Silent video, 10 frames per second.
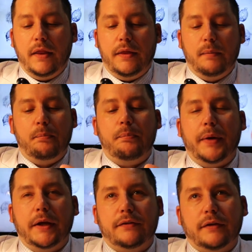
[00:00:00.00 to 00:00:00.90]
the
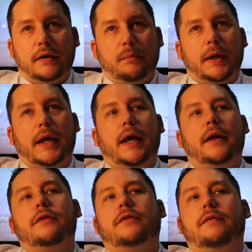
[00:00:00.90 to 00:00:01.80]
basic
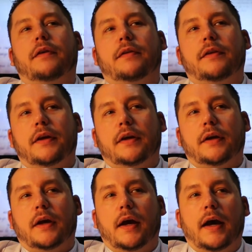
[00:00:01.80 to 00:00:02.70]
mechanics of everything
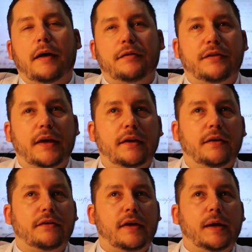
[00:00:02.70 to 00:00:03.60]
have stayed
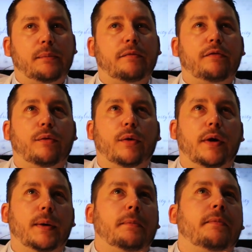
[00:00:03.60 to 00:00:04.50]
the same
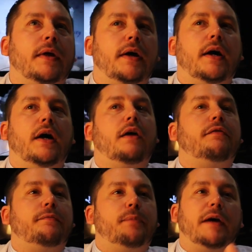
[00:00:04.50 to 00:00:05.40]
for
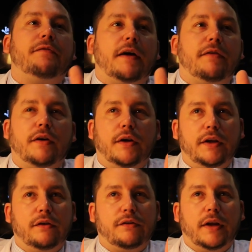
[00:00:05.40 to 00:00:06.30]
about 500
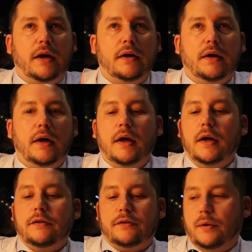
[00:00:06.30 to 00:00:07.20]
years
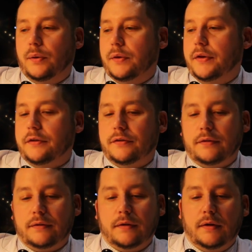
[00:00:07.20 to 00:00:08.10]
now. So
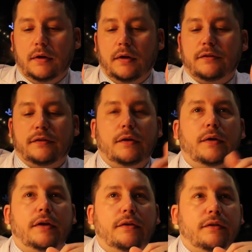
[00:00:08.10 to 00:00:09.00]
this
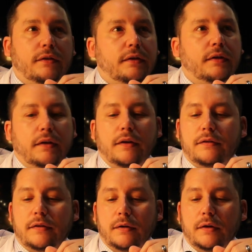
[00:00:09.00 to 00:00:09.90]
series
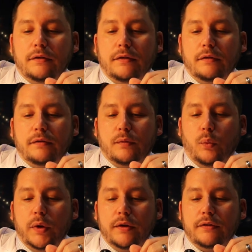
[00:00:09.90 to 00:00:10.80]

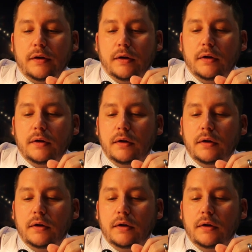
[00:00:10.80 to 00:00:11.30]
of wheels here,